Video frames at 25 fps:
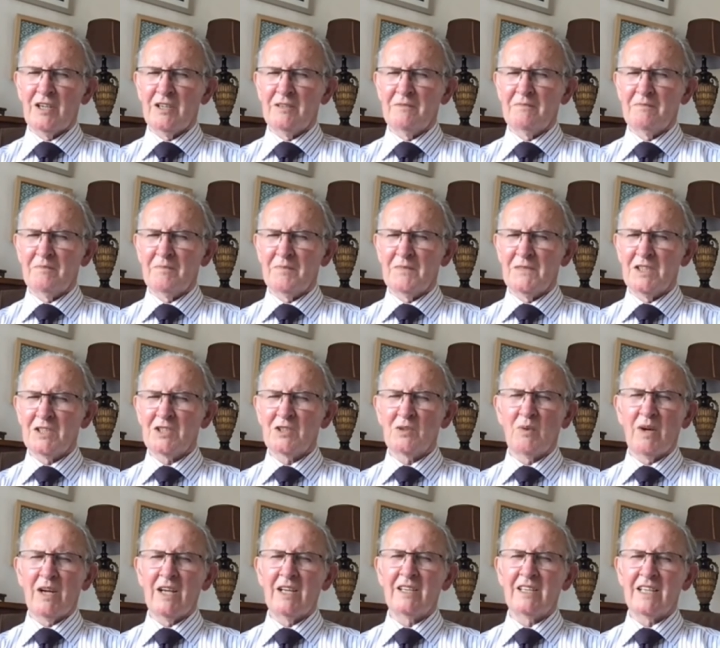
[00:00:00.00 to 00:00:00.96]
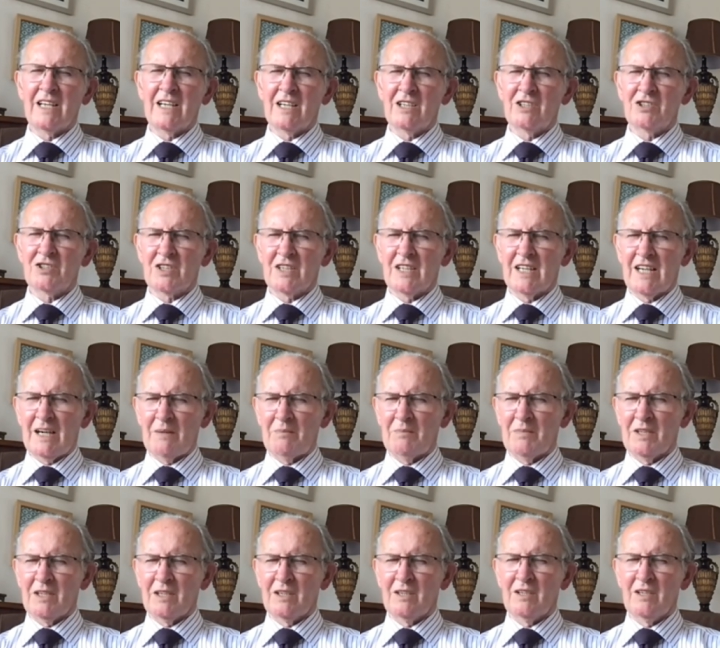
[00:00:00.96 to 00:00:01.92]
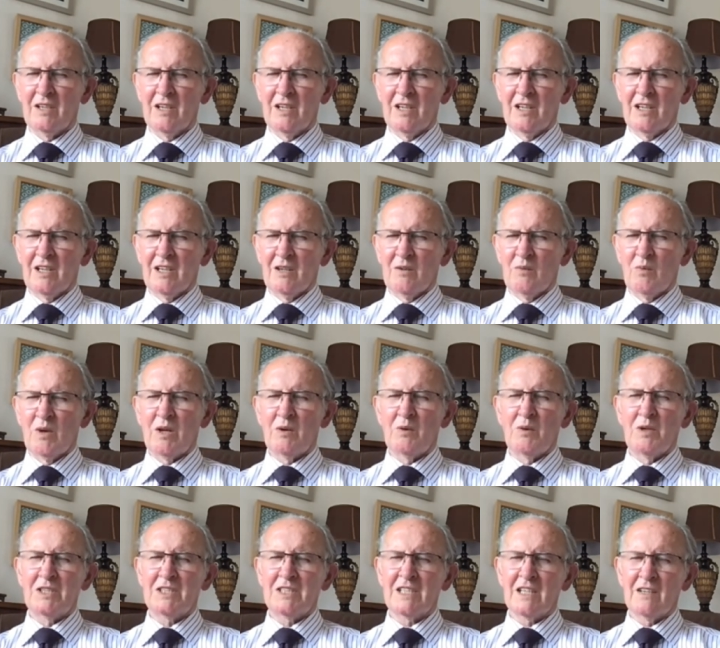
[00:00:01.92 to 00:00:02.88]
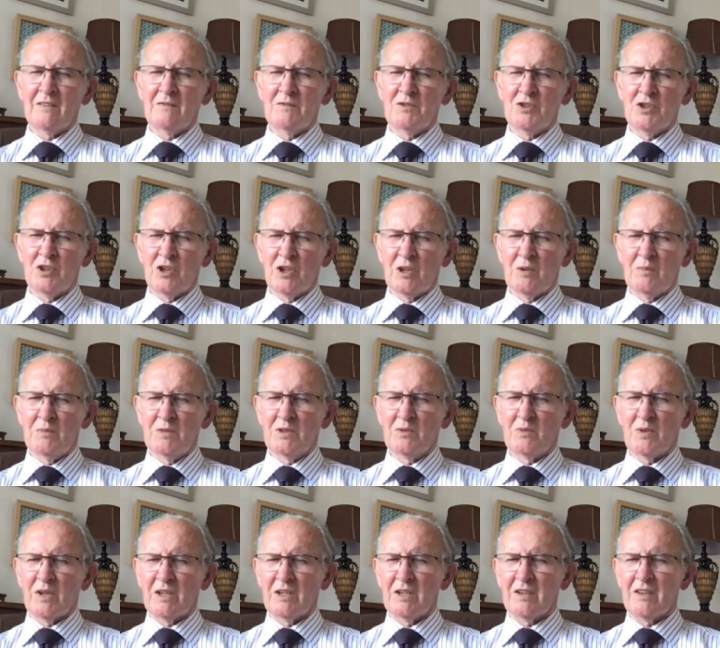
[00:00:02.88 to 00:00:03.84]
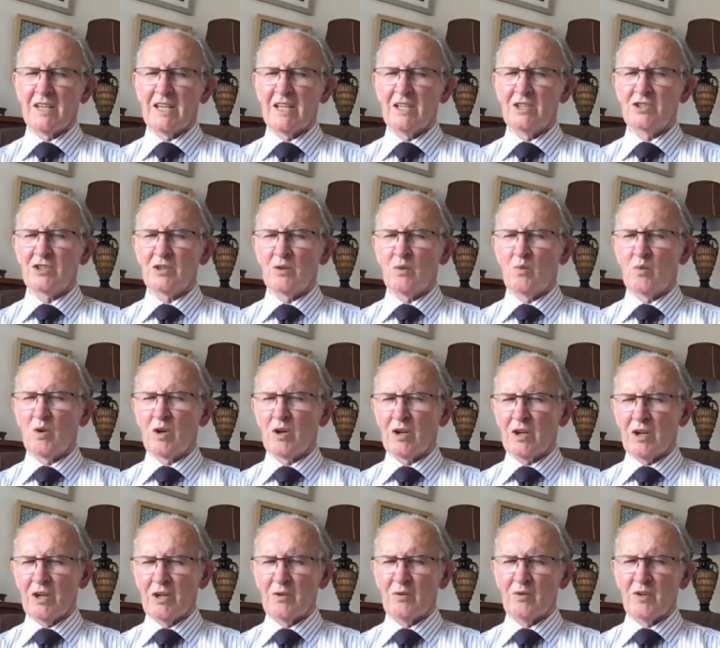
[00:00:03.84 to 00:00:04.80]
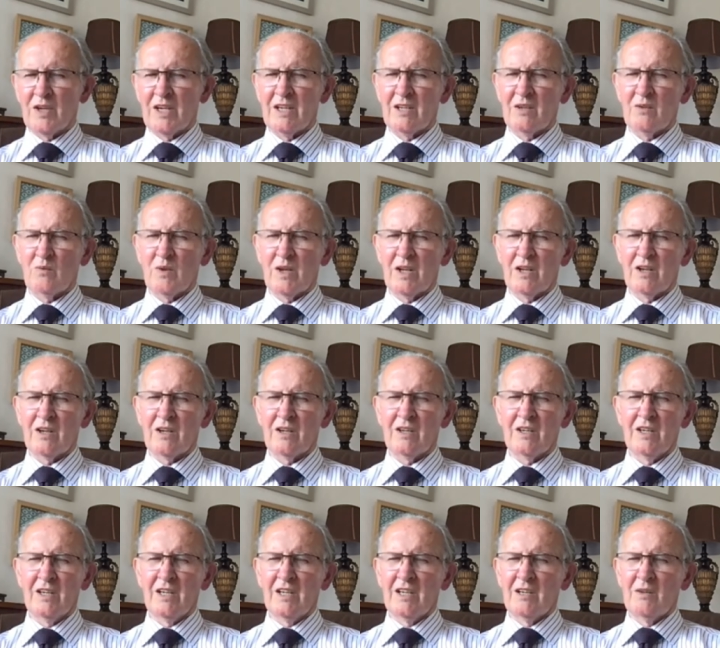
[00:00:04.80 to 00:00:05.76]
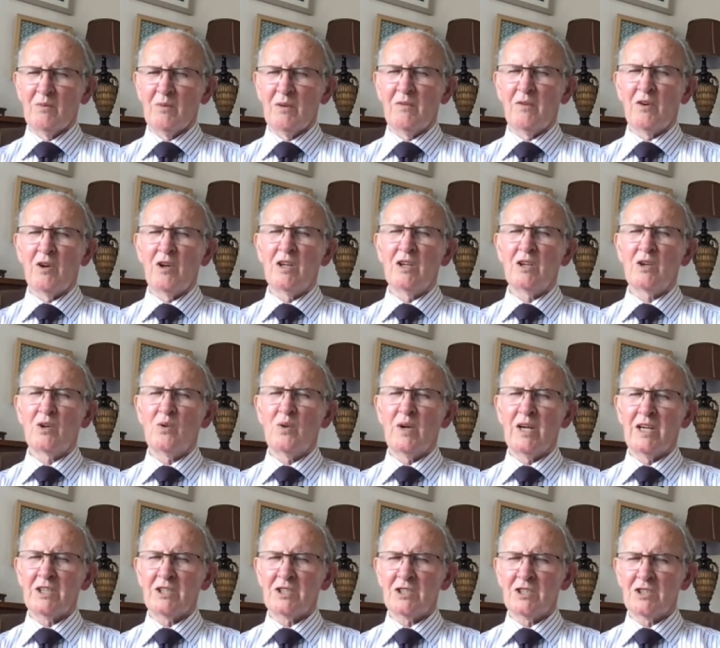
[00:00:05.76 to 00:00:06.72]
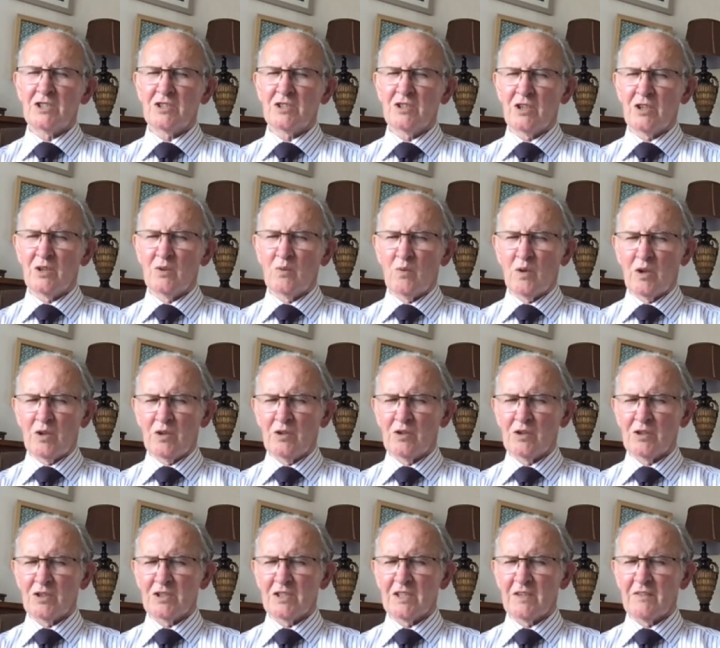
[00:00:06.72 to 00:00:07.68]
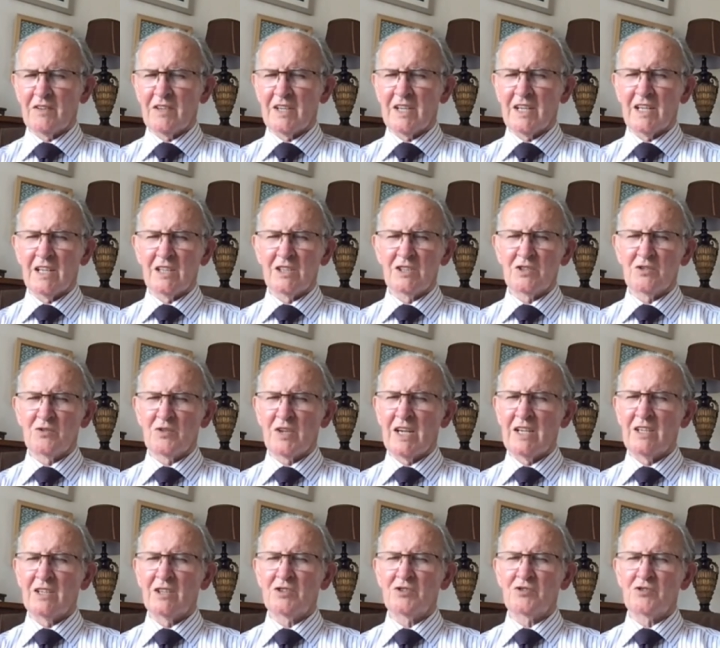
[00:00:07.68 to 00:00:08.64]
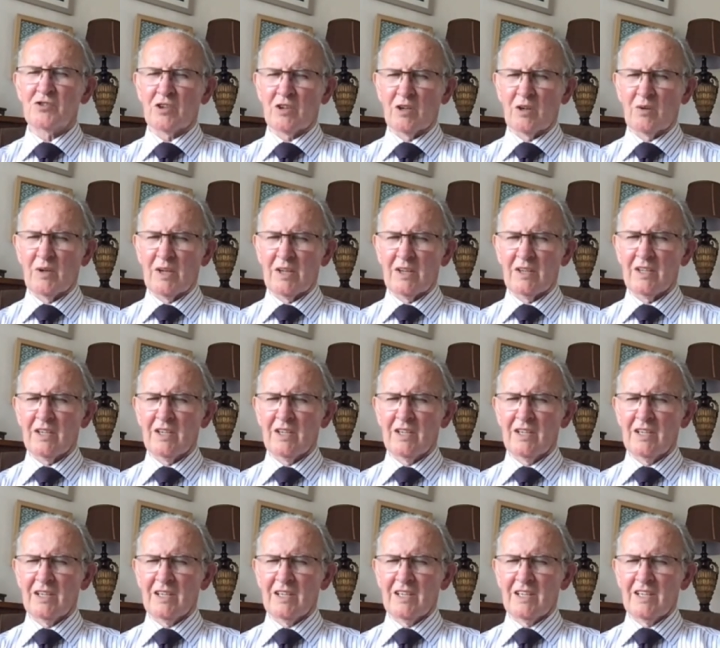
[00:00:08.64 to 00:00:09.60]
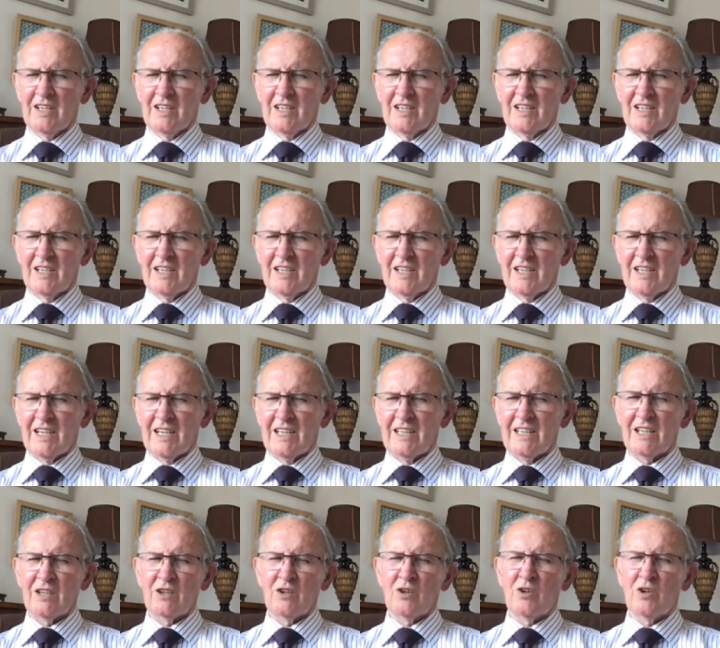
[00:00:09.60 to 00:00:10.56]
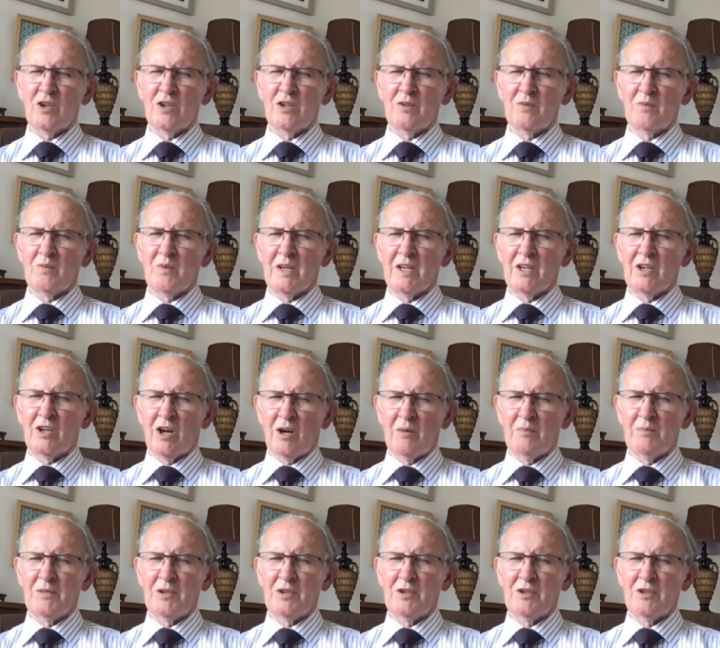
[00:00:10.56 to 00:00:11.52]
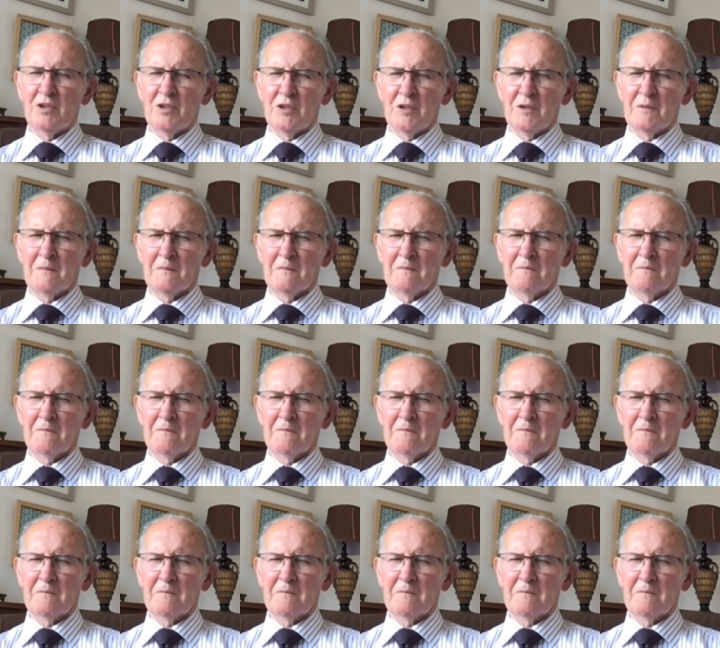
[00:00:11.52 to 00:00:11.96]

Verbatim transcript: and just the way things are happening and whether we still have jobs, whether things will work out right, whether with all the questions and all the wonders and everything else trying to struggle with. Yet, Lord, we come to you.